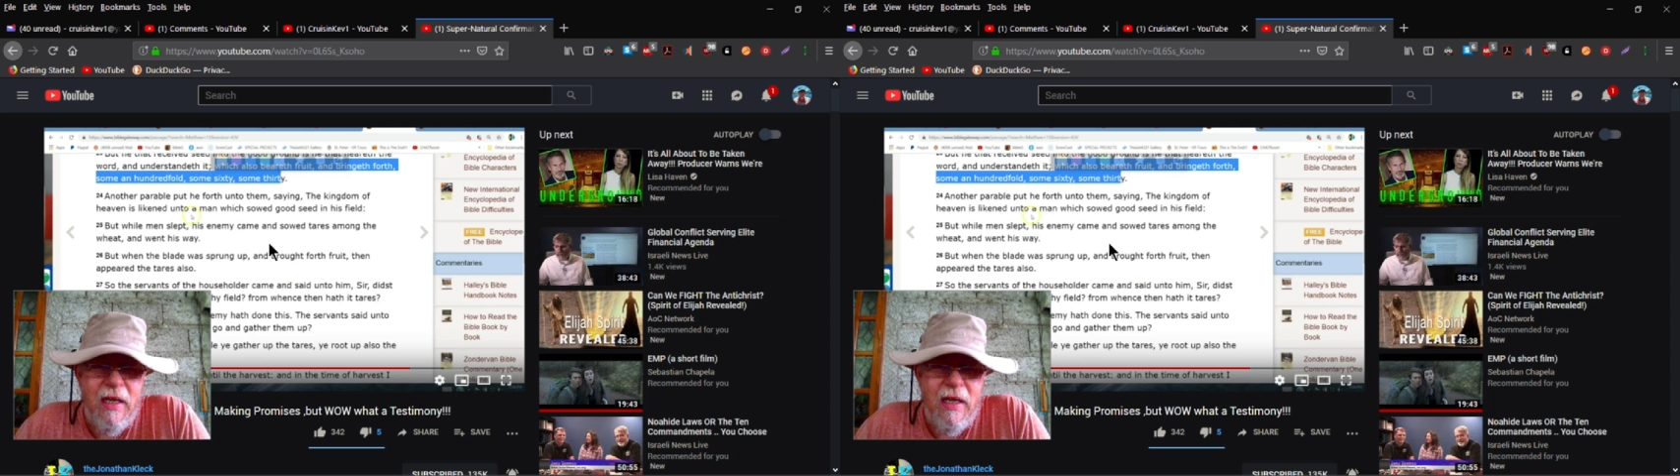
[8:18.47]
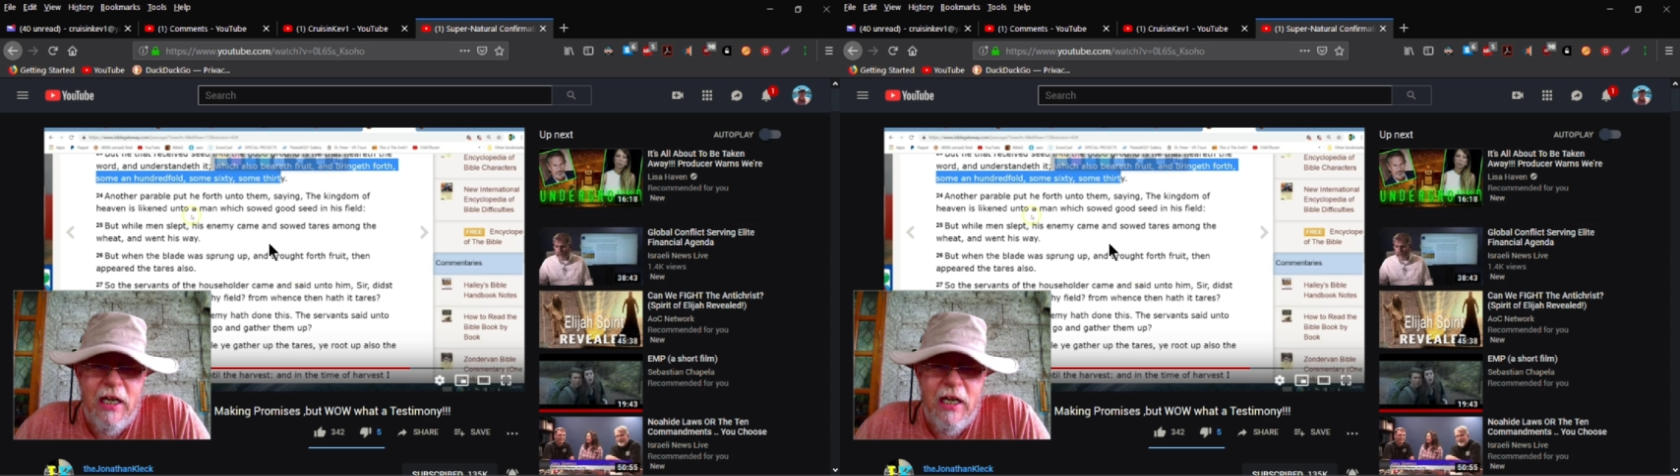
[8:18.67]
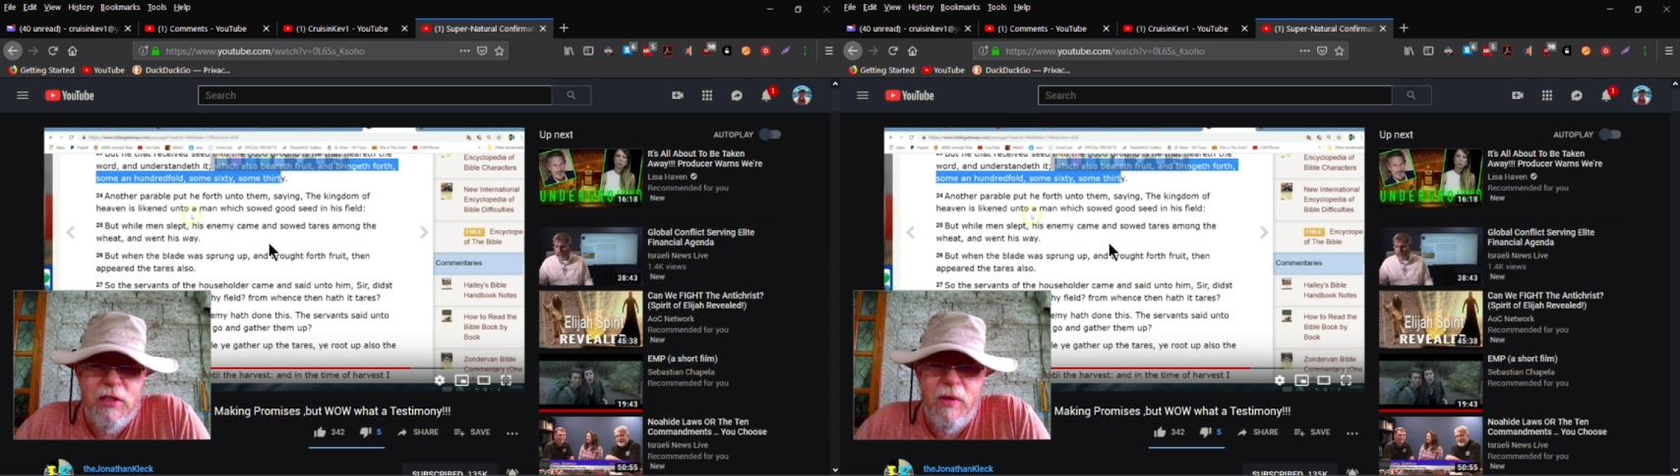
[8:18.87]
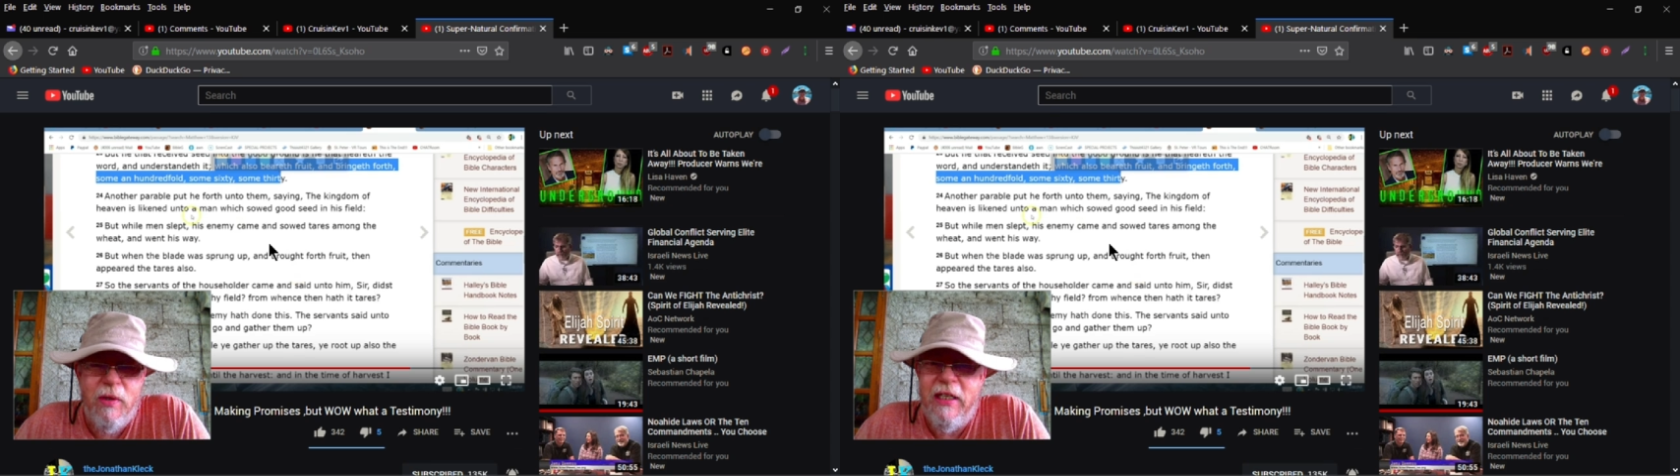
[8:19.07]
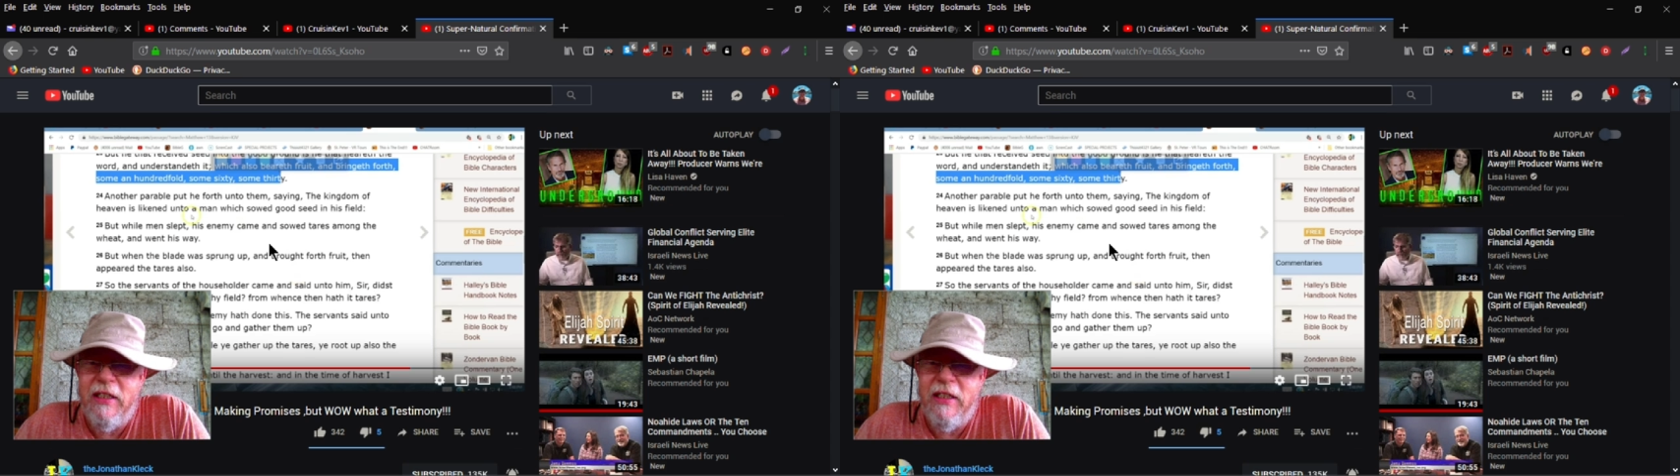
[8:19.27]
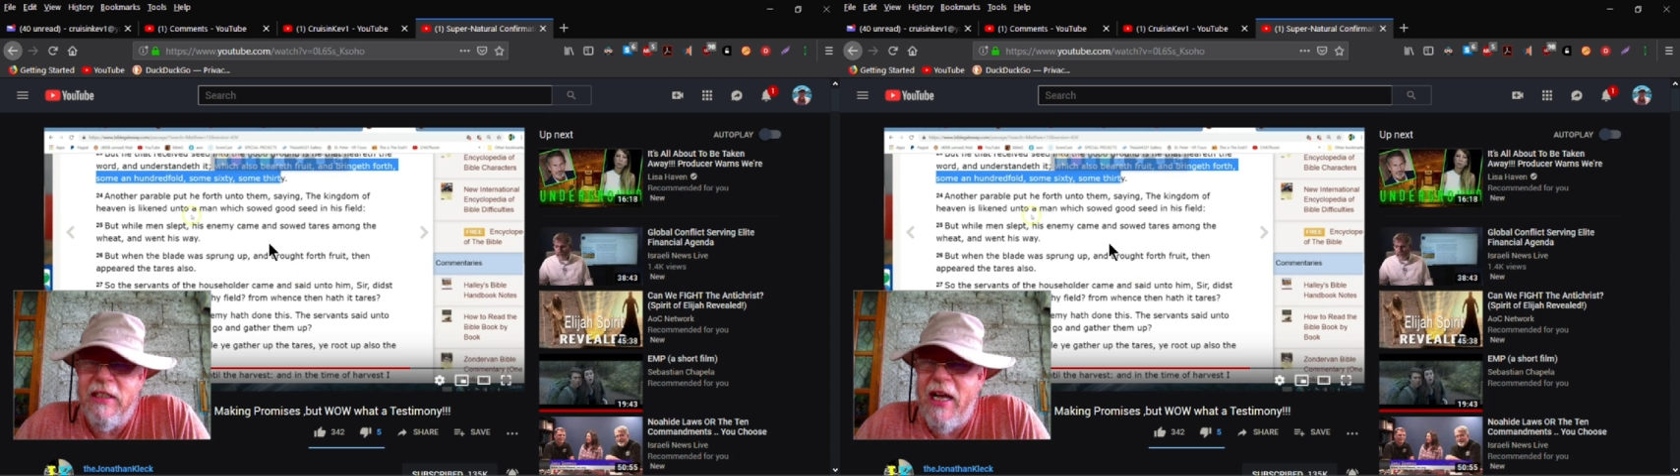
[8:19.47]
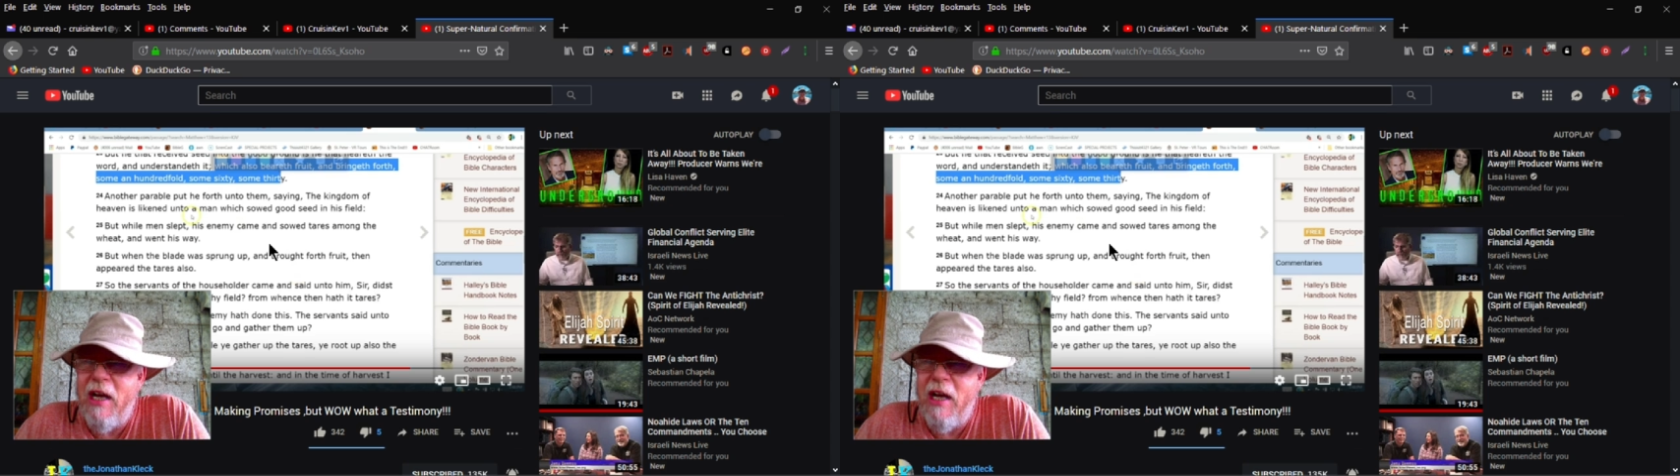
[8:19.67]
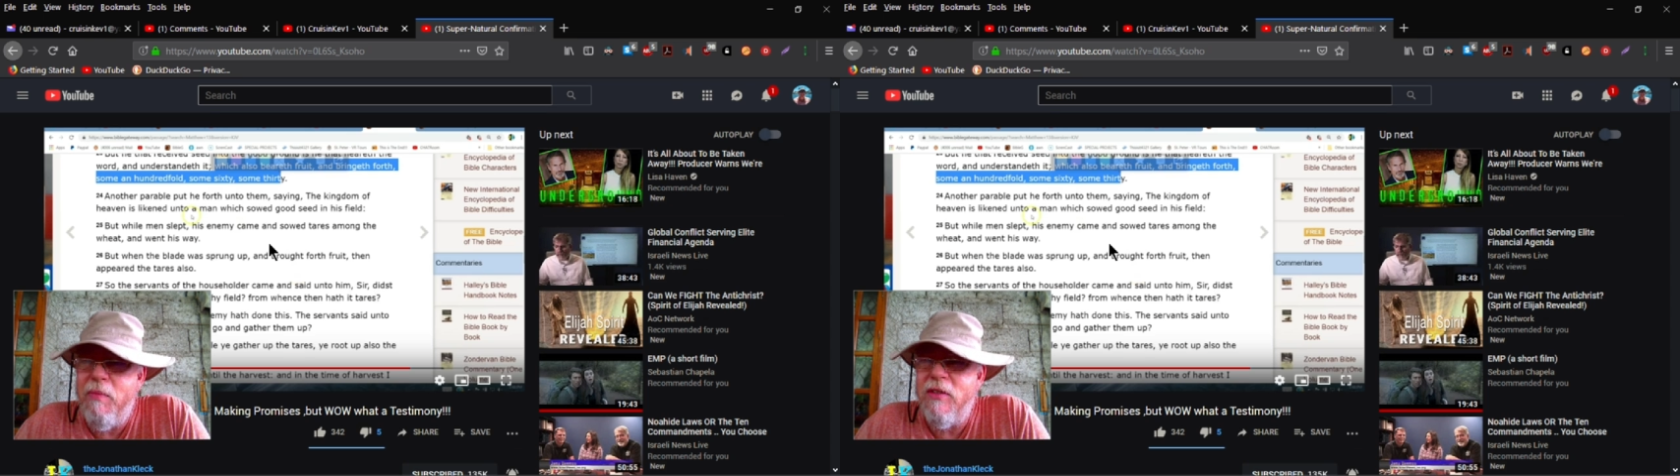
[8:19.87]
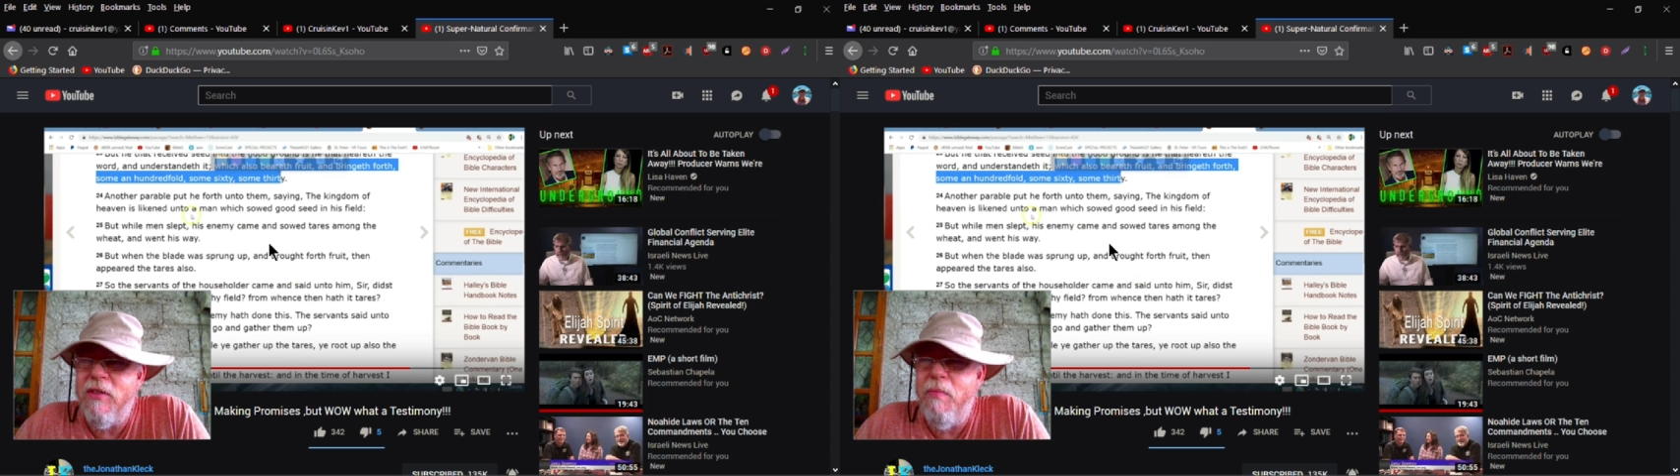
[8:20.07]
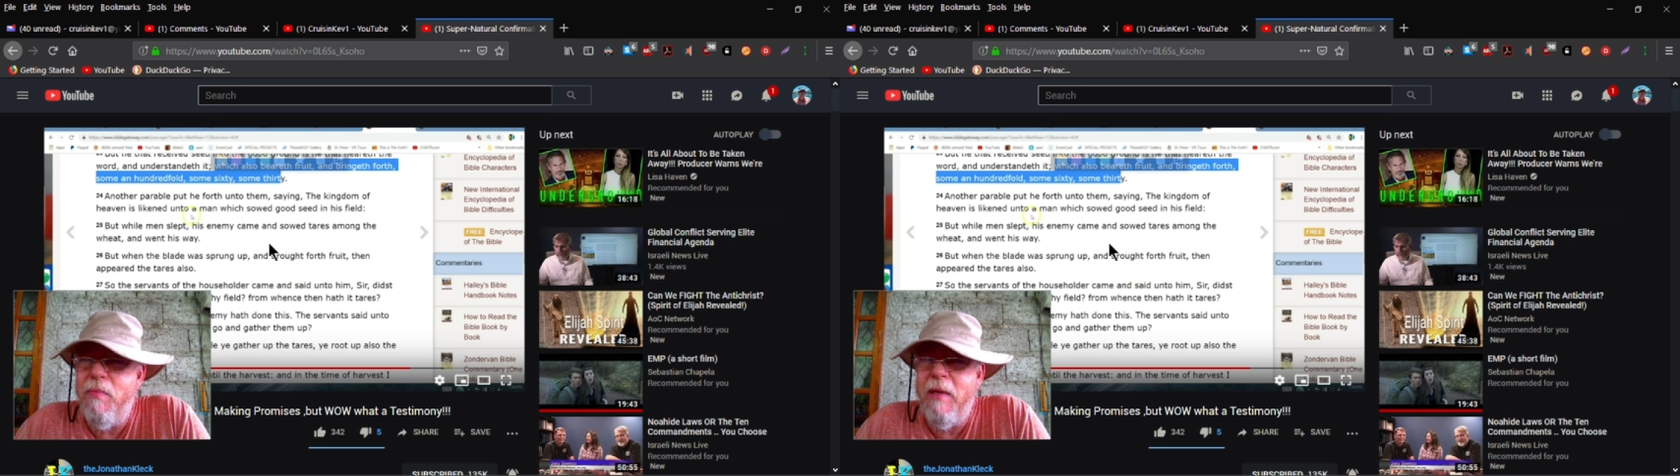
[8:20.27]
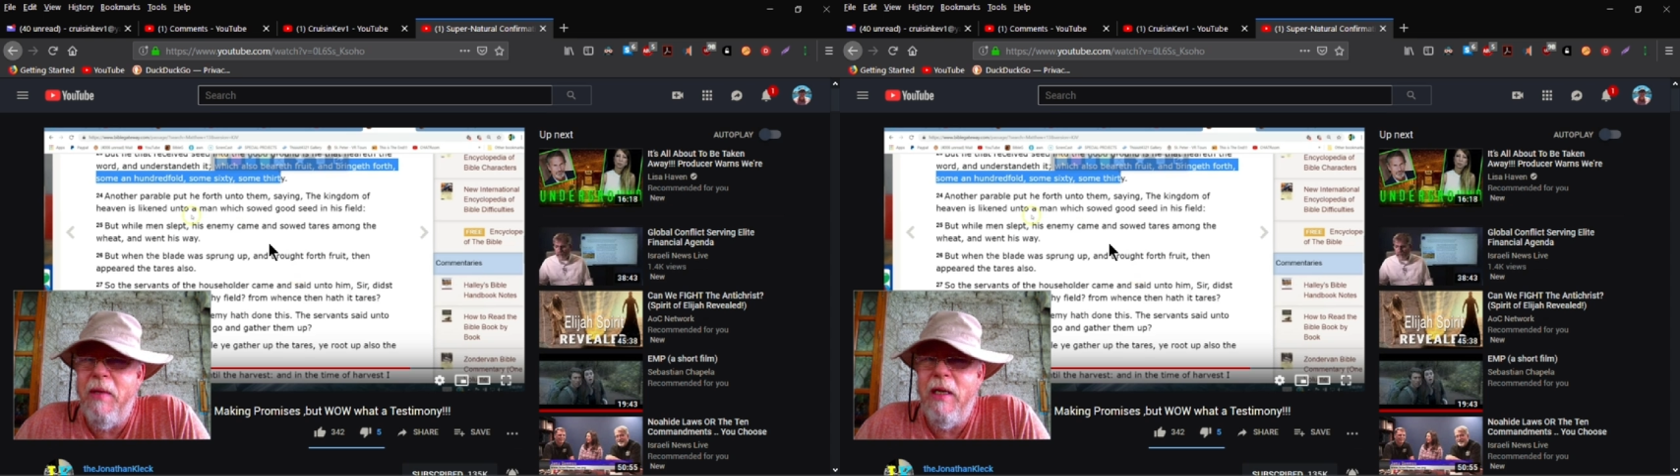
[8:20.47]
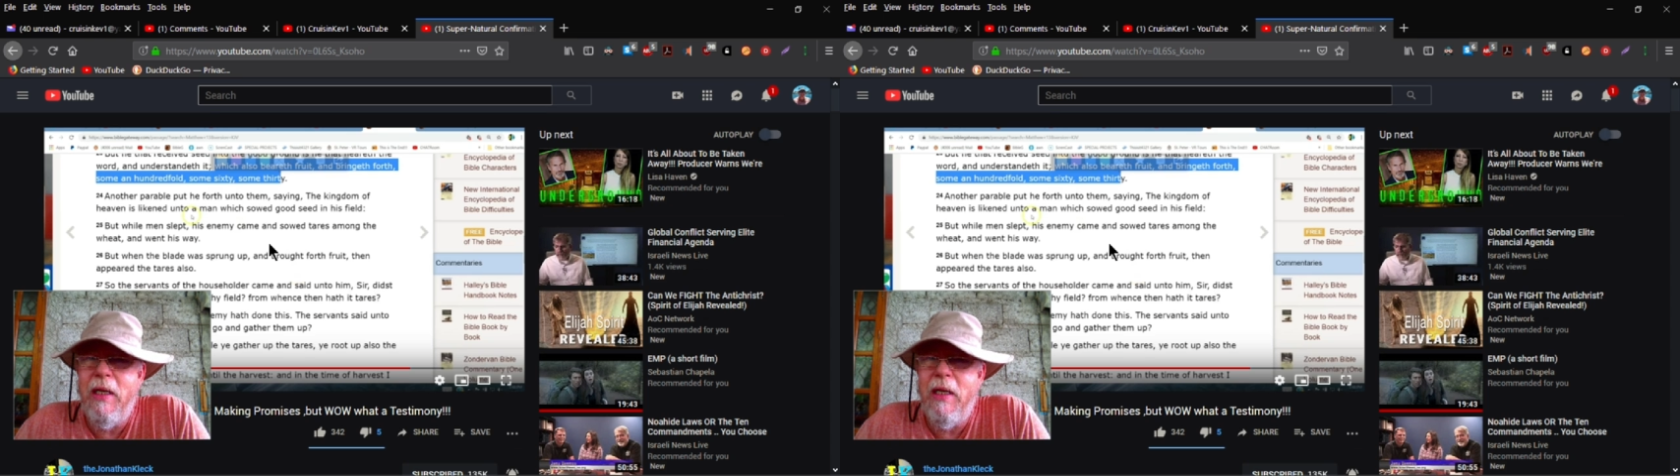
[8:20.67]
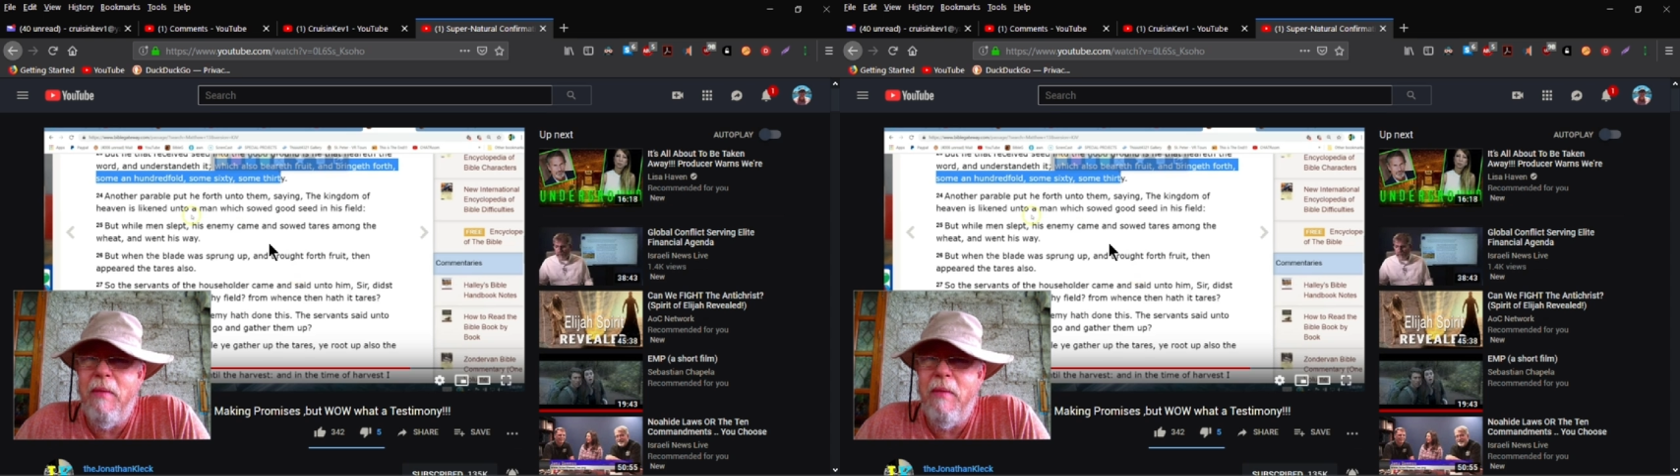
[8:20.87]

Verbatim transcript: I just wanted to get this out because many, many, many,